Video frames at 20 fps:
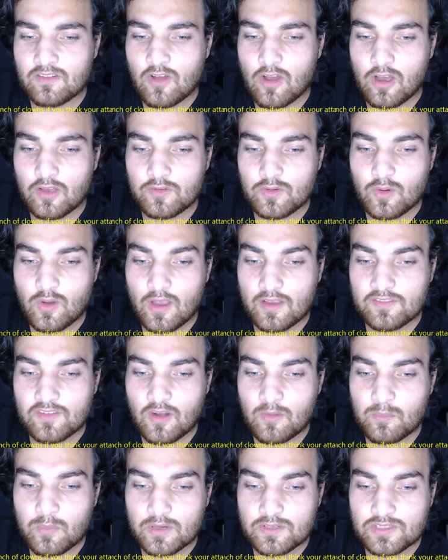oh, you guys are
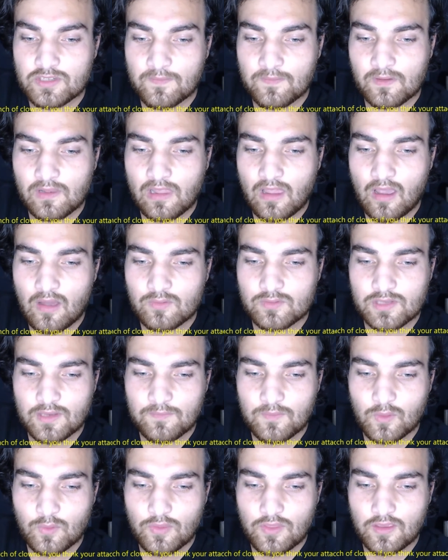a bunch of clowns
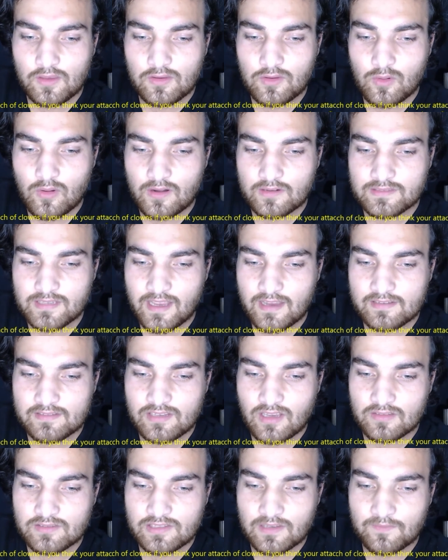if you think your attacks
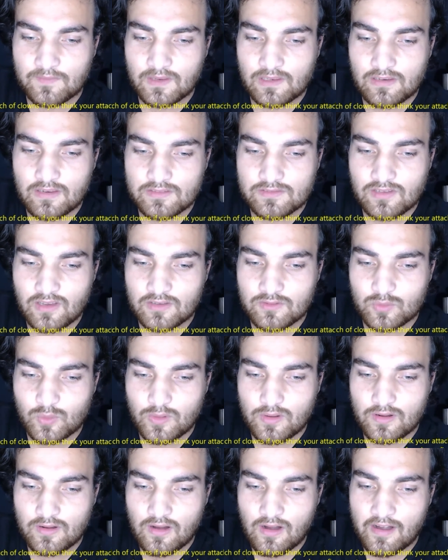on civilians on
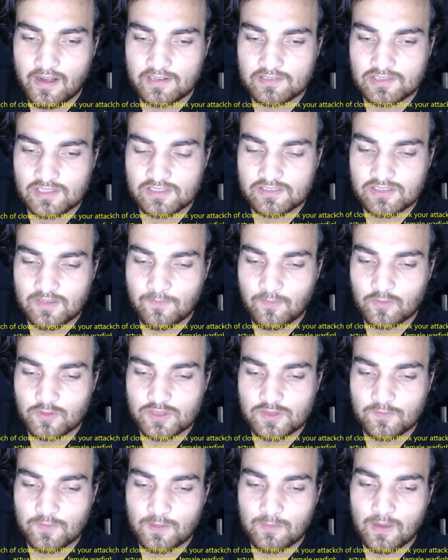Twitter are actually
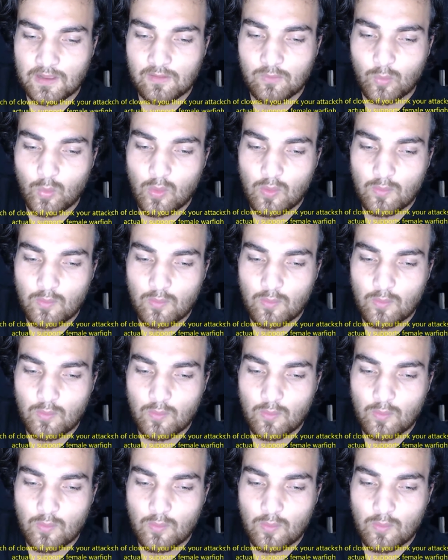supports female war